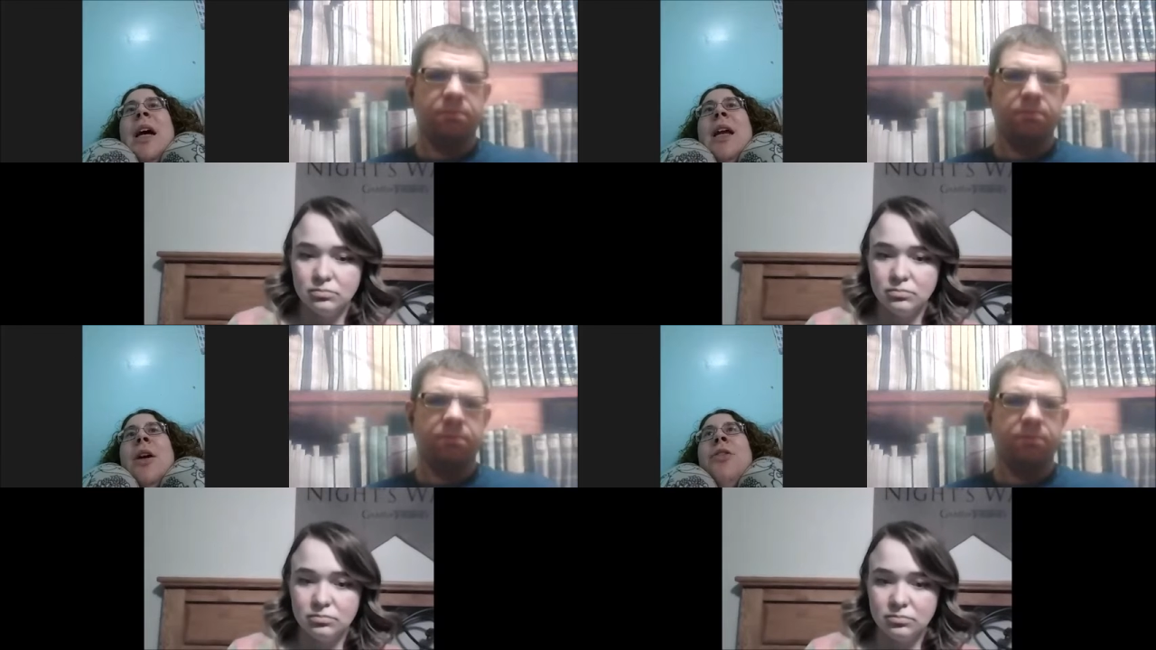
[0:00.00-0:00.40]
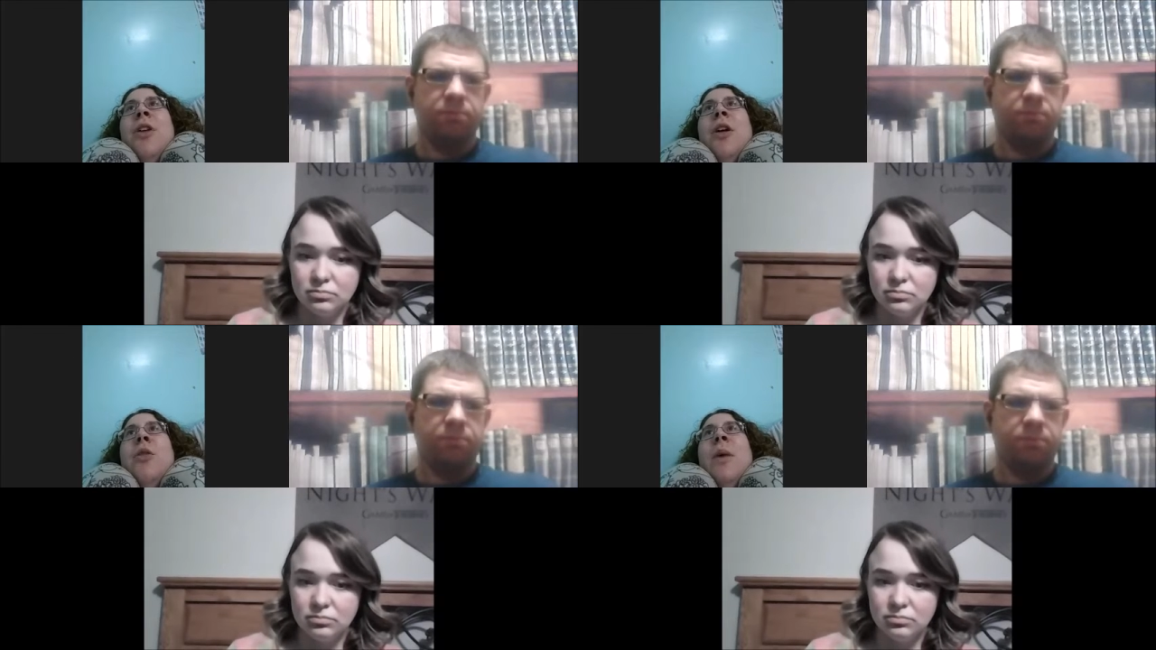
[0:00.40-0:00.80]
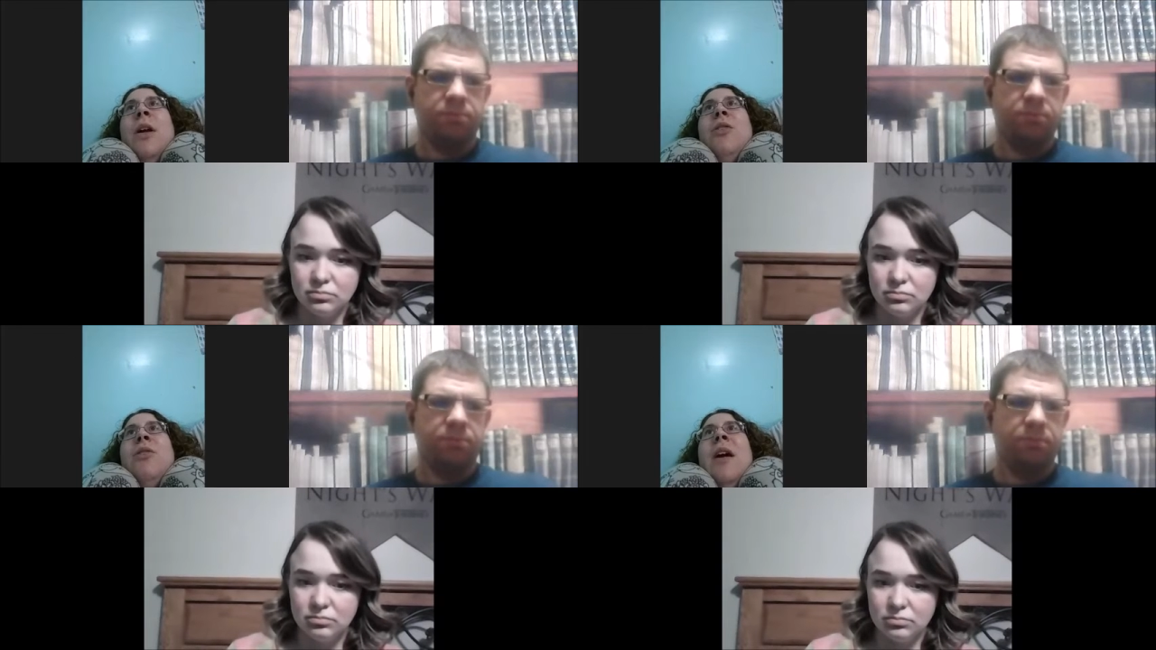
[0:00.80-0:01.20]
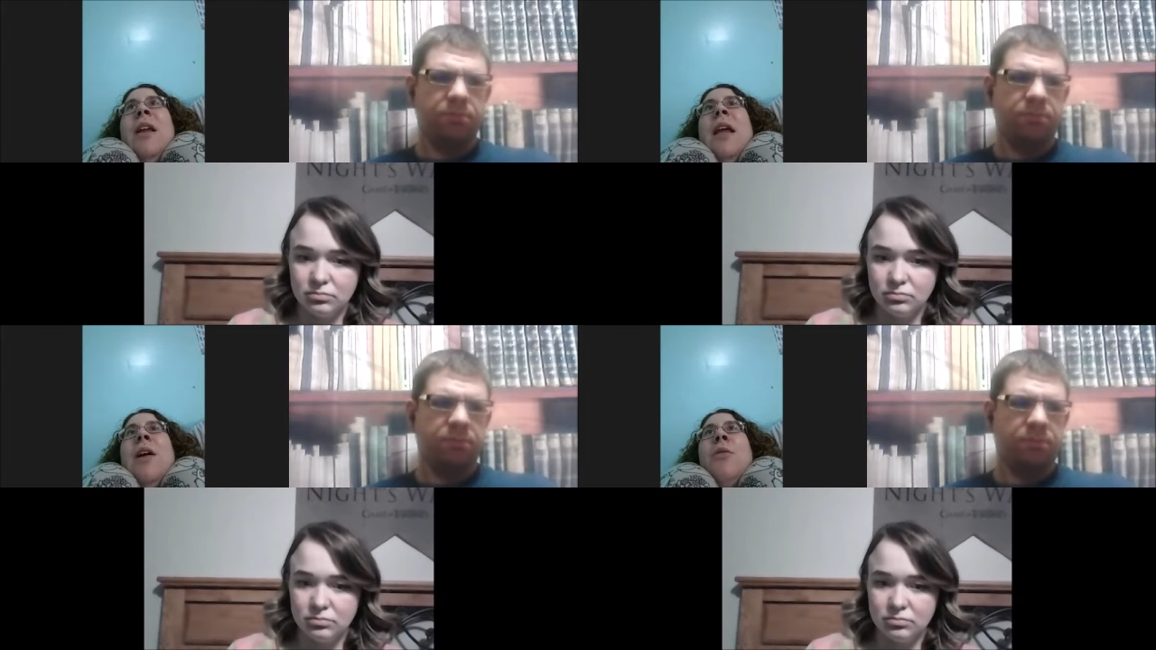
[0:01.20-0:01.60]
Speaker 1: I also want to
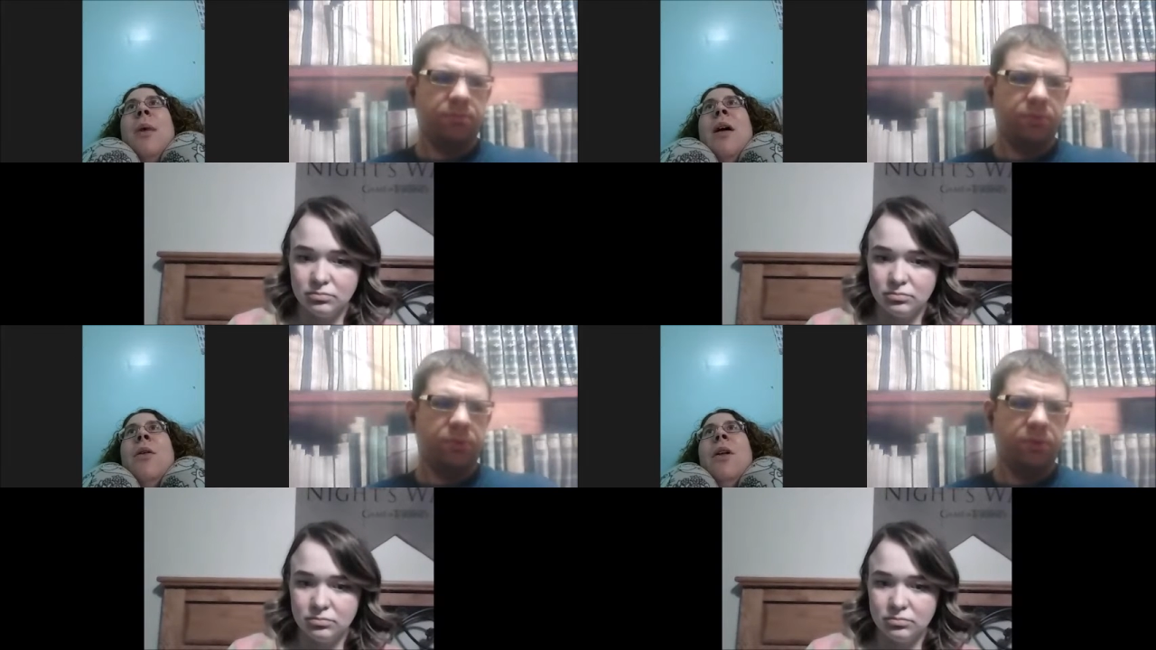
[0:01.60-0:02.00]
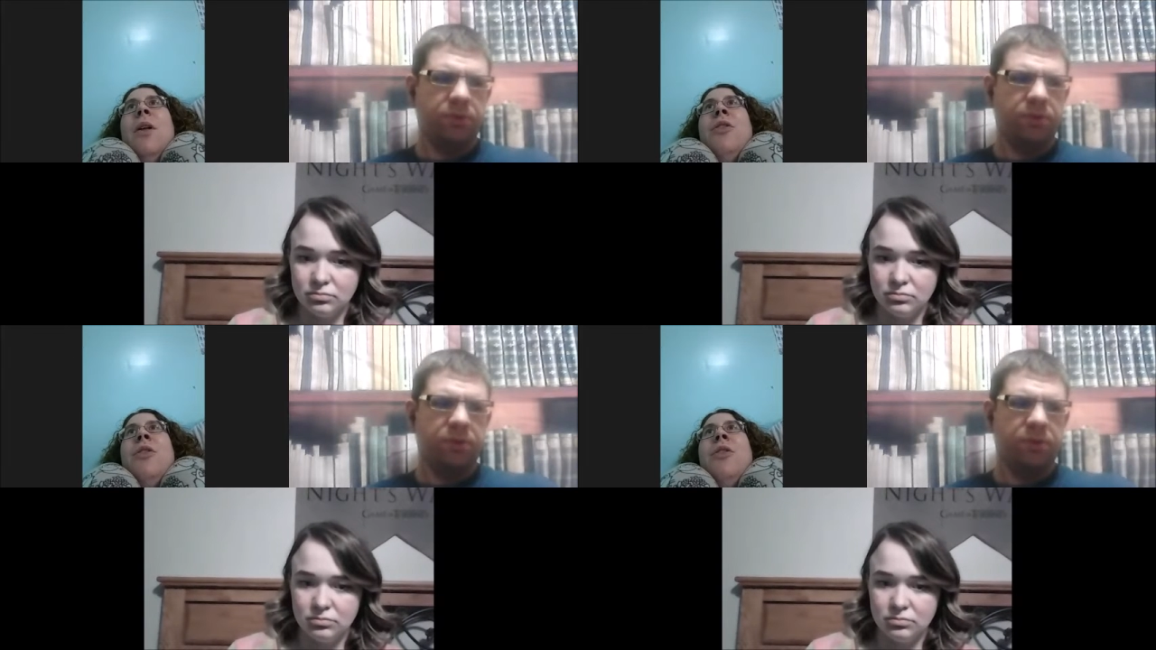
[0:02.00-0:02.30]
find out well, is